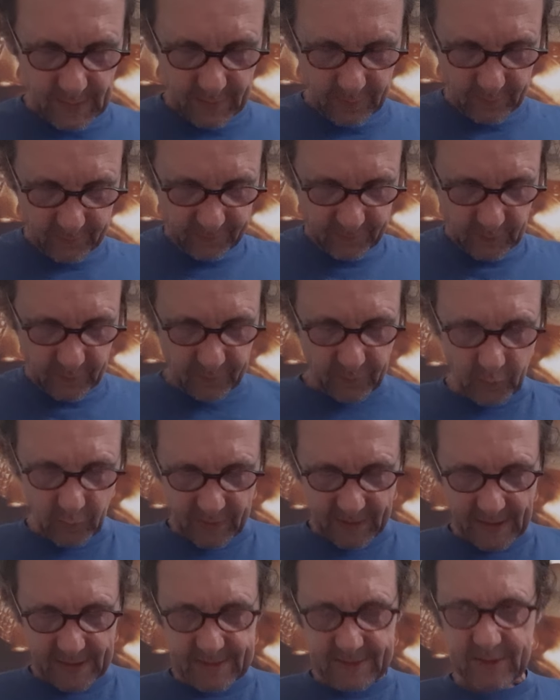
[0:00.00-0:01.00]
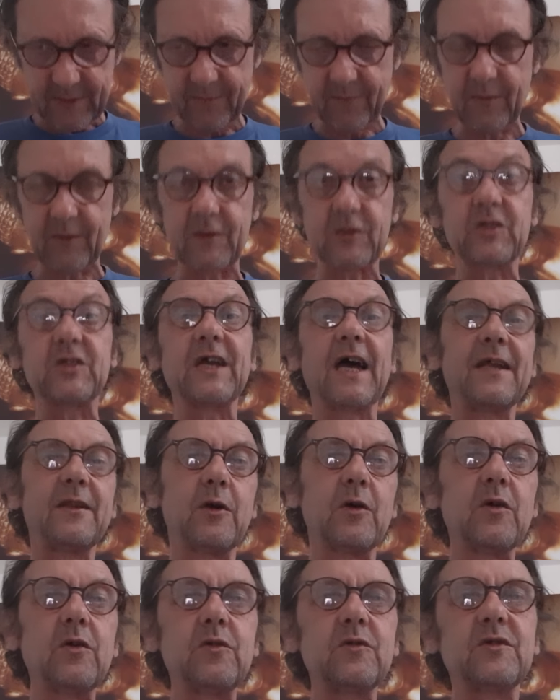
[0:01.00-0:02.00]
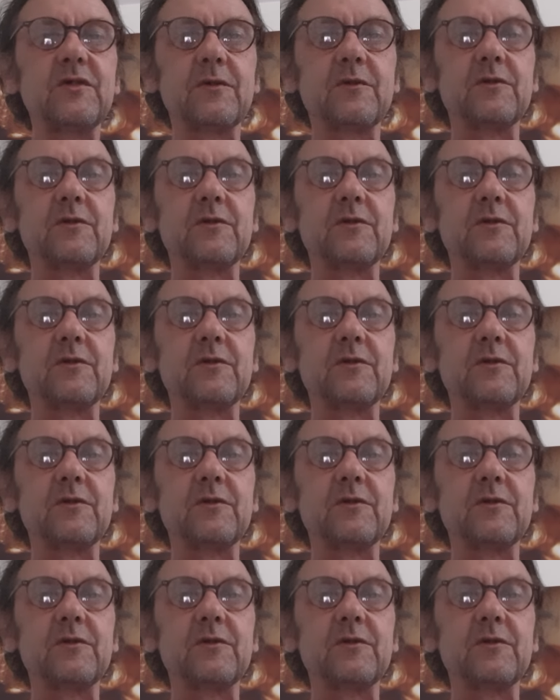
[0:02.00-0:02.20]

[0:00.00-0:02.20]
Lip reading: of all kinds of shadows,